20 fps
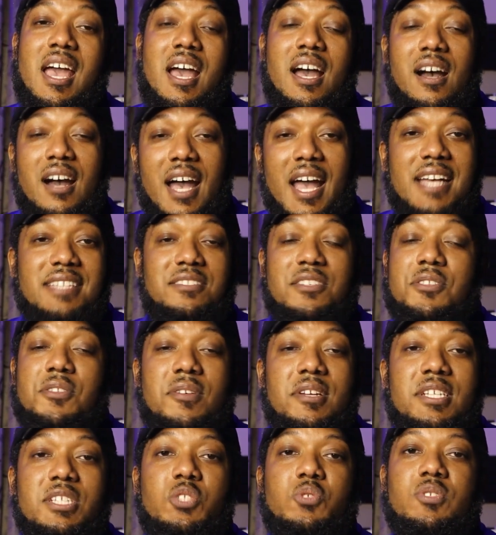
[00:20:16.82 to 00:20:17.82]
as
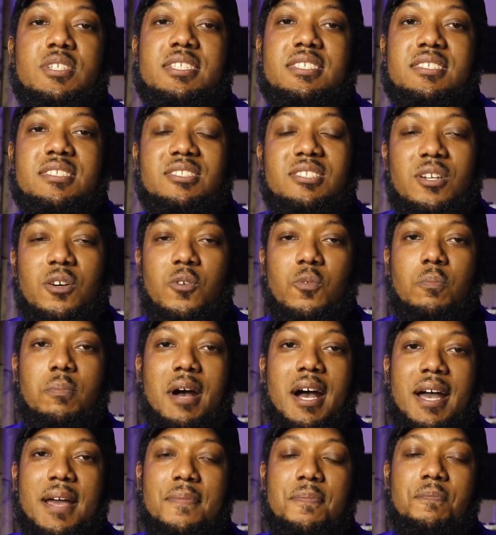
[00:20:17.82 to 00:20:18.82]
other industries. And so
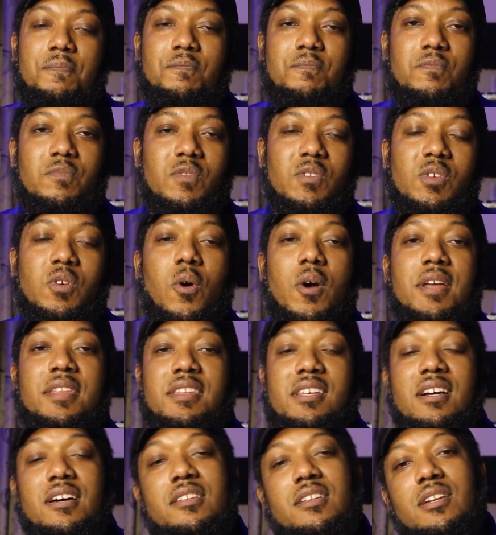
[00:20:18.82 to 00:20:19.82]
by
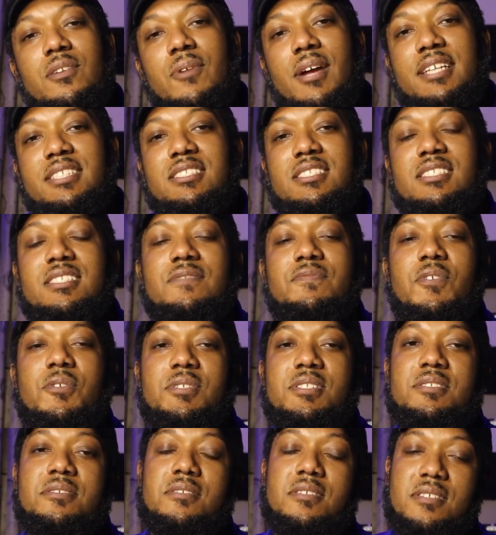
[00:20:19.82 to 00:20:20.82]
going the other direction,
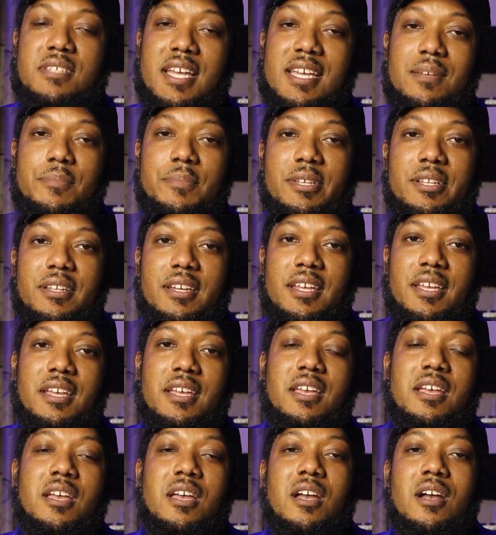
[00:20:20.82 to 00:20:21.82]
focusing on sustainability,
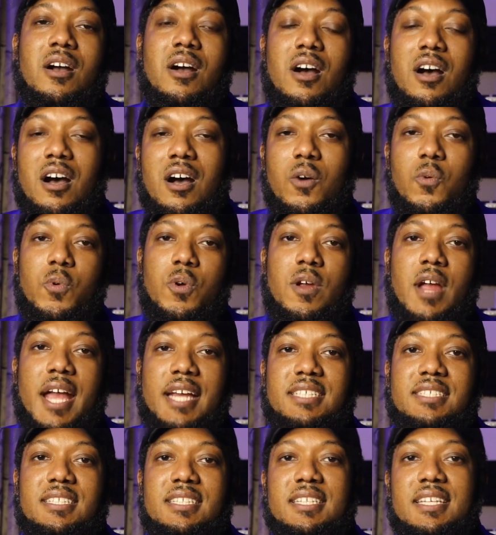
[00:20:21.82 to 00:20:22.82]
we're
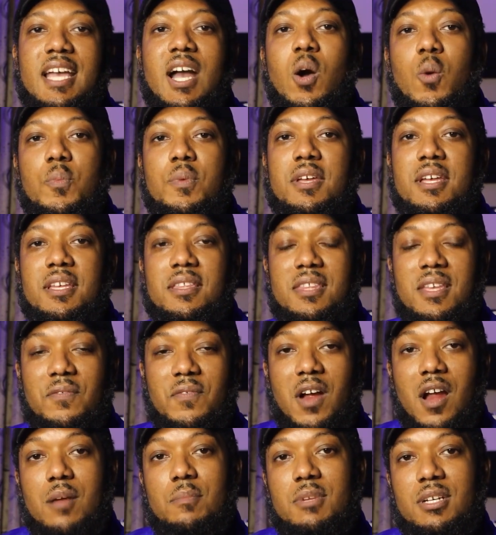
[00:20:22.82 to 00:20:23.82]
actually helping the
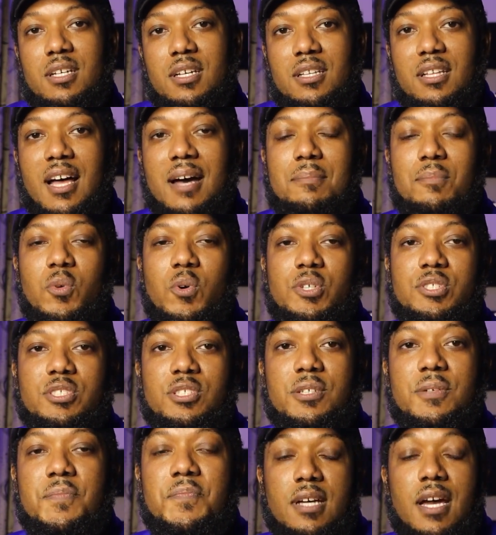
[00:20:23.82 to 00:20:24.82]
environment a lot more
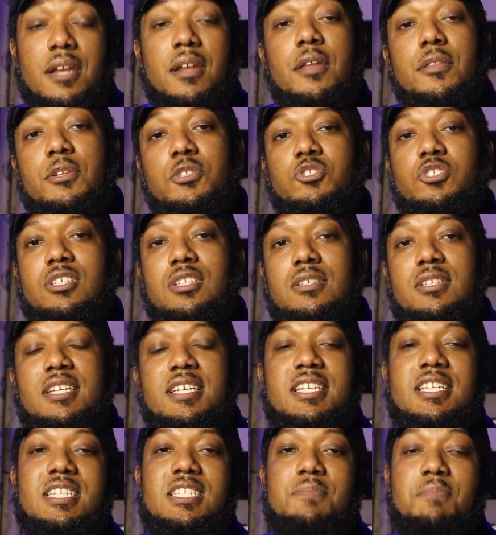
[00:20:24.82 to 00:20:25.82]
so. Another trend
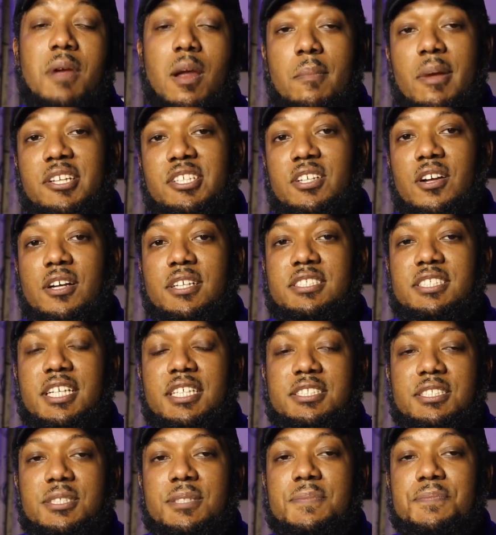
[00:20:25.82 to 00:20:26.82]
is parametric
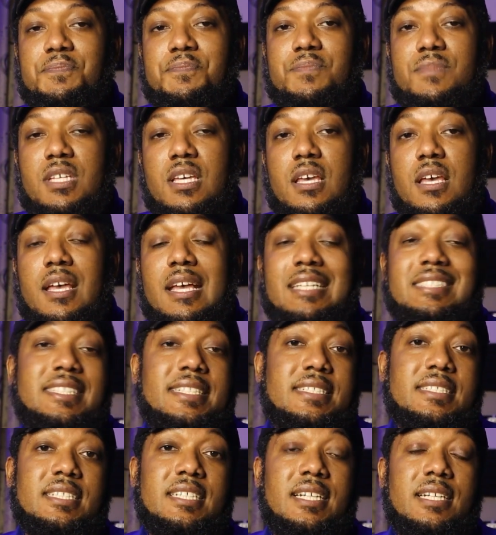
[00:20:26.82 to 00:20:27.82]
architecture.
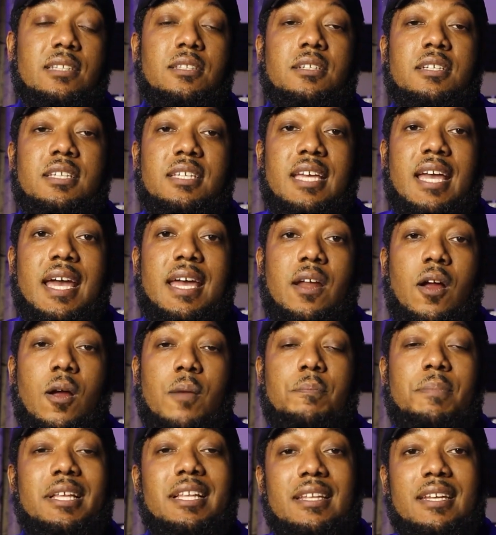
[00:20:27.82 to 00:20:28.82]
Essentially looking at our
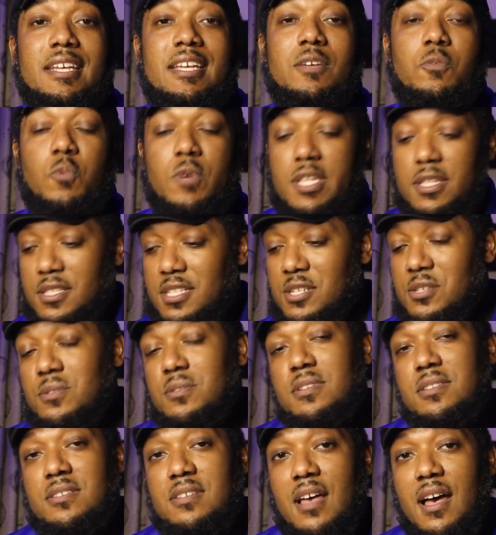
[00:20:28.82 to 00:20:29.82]
ability with
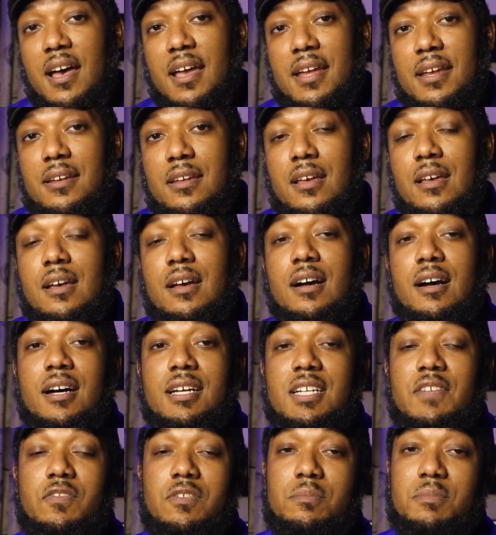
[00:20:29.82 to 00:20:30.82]
digital design,
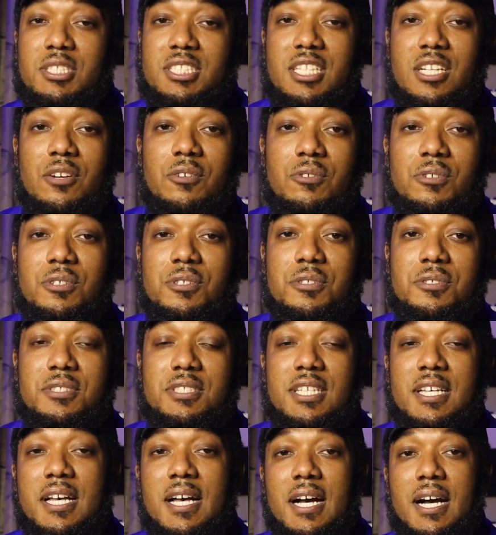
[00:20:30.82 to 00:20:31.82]
different
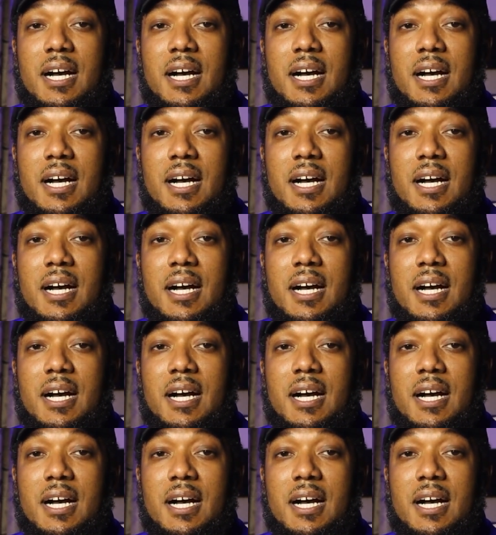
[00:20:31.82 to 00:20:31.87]
materials